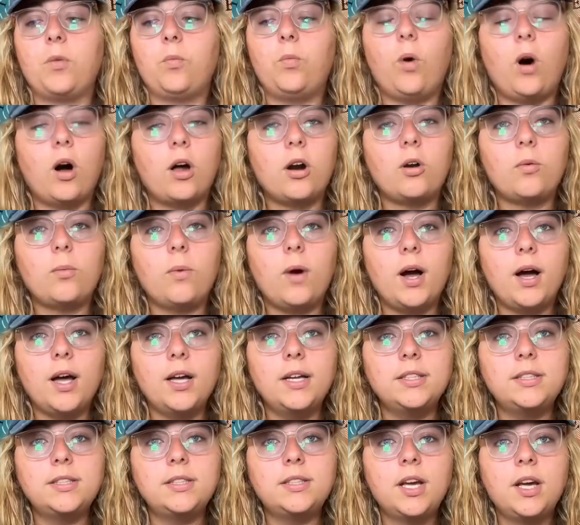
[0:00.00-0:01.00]

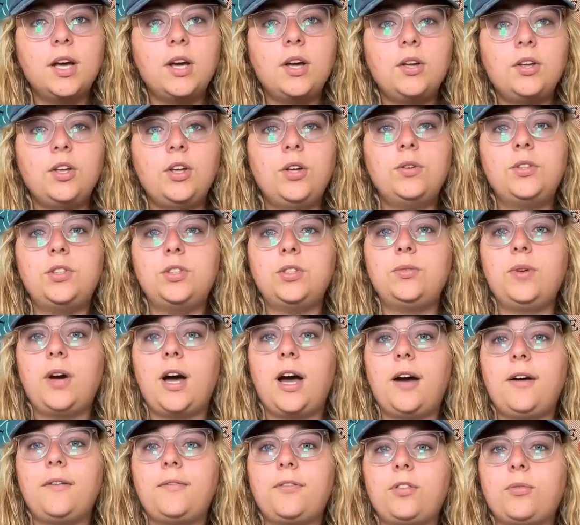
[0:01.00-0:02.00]
Water-wise, you do
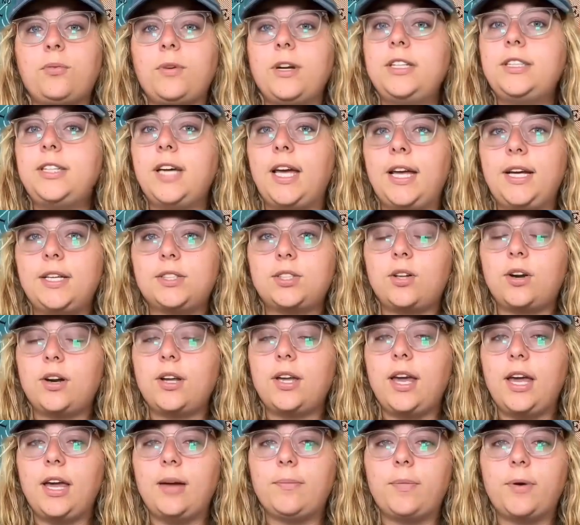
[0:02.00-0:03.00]
have 3 tanks on
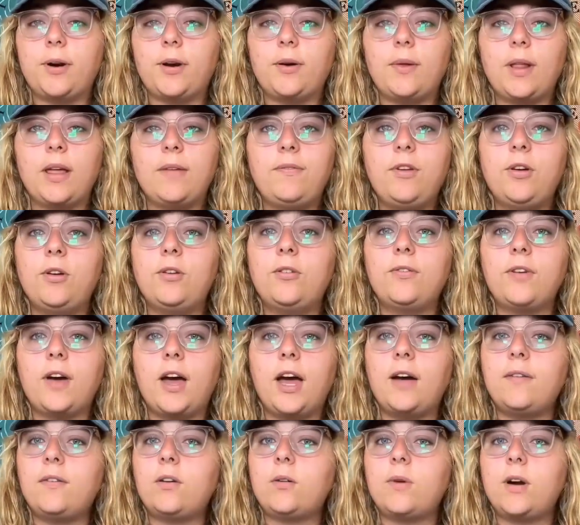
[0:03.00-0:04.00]
a camper. If
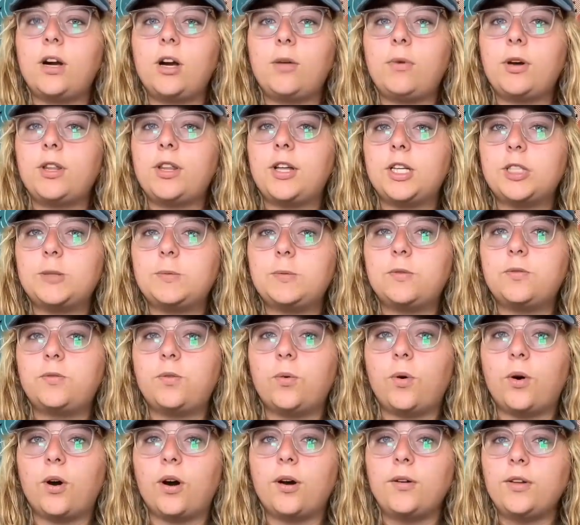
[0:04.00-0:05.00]
you've ever rented with us
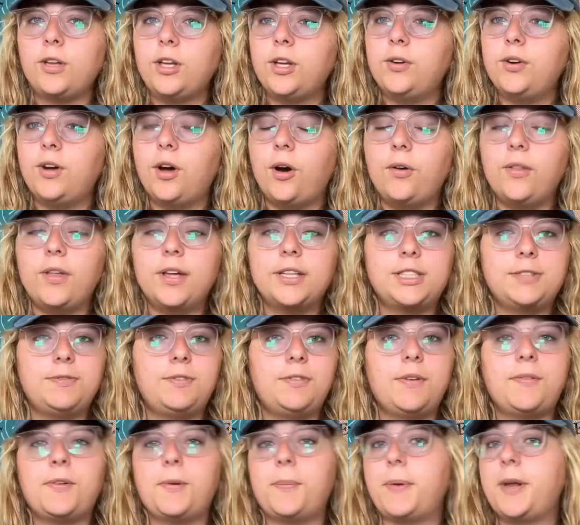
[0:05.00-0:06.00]
before, you know this.
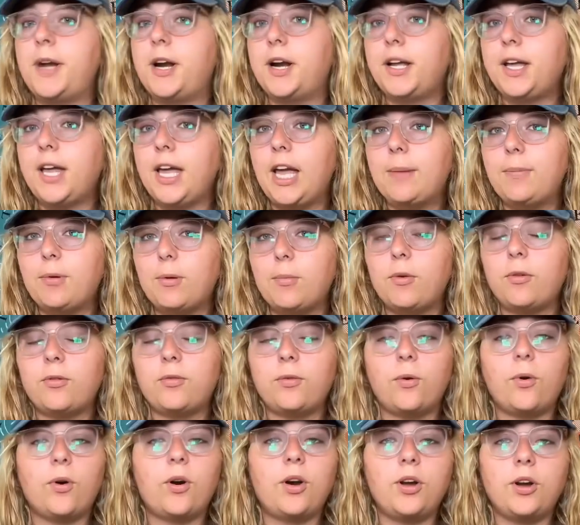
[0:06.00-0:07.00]
If you've ever been in a camper
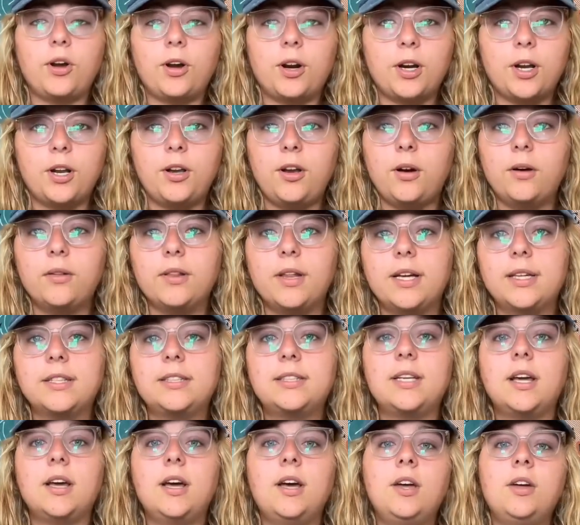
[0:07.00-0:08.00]
before, you're gonna know
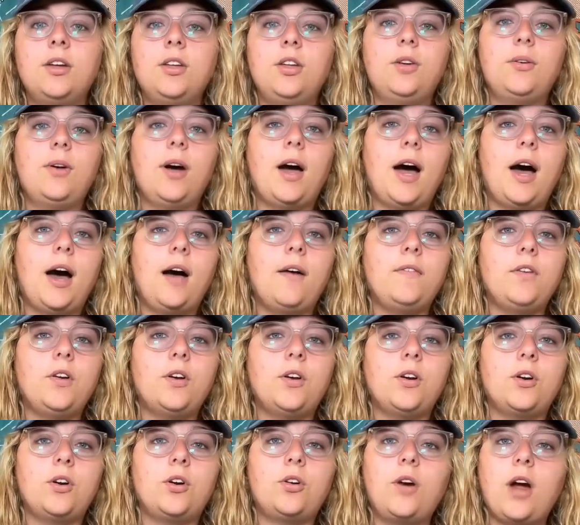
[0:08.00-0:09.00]
this. You have
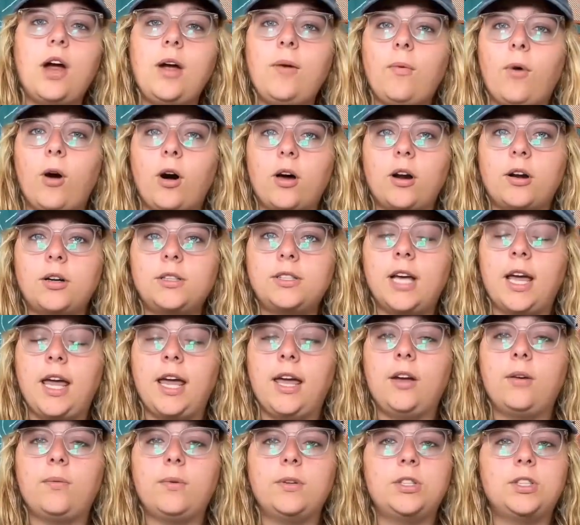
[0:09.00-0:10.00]
your gray water
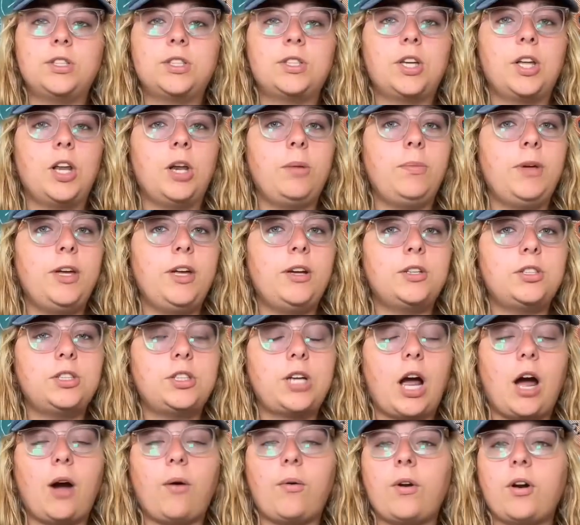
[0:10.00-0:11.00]
tank, which is gonna be your
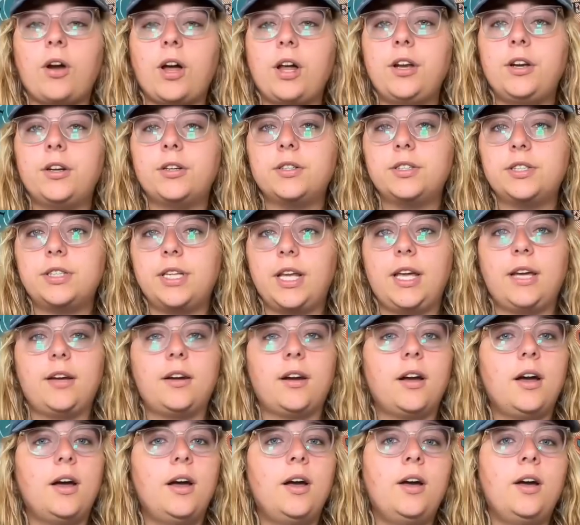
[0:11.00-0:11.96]
shower and your sink.